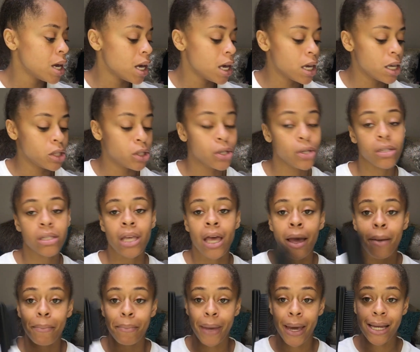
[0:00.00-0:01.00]
is use
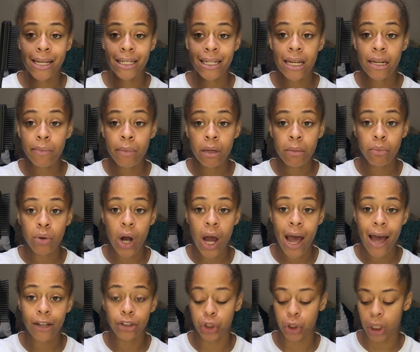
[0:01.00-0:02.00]
my Denman
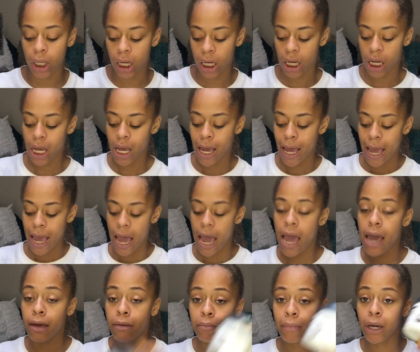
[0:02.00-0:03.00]
brush
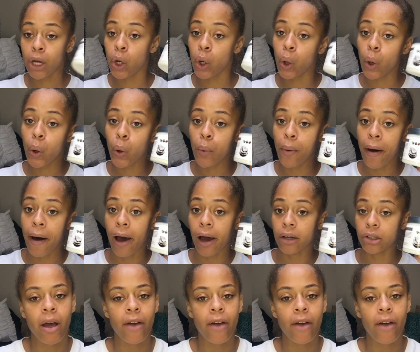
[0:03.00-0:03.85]
and my co-wash.